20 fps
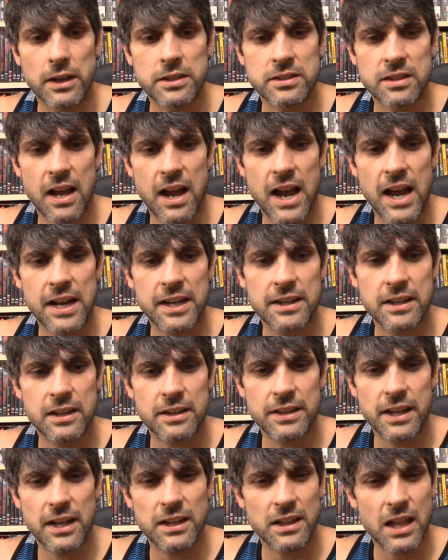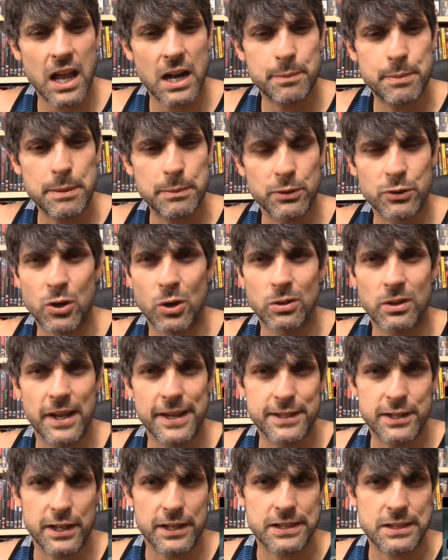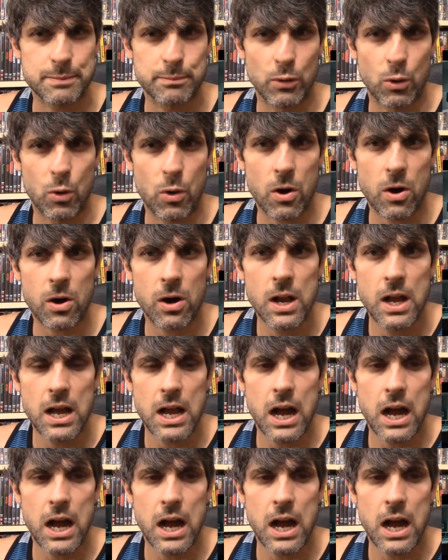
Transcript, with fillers: a side that a lot of people don't like to explore.